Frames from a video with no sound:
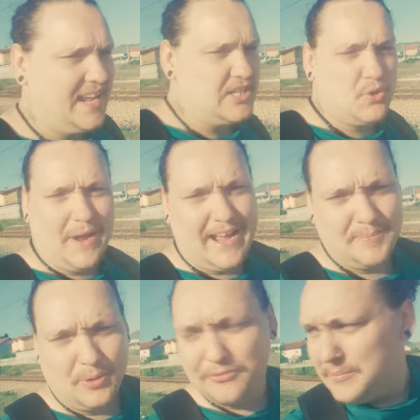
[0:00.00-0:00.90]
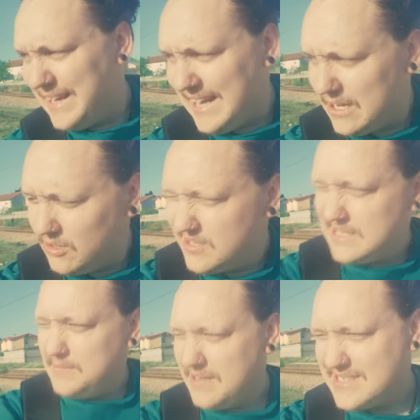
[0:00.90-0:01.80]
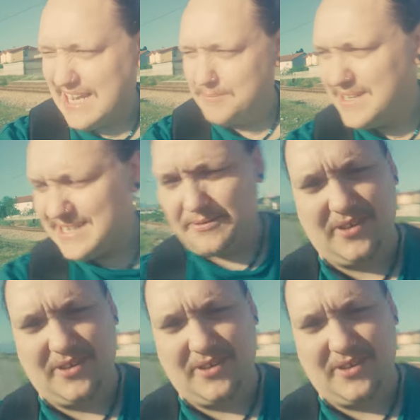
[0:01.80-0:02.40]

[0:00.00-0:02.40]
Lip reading: the actual airport from here, how long is it, Tam? How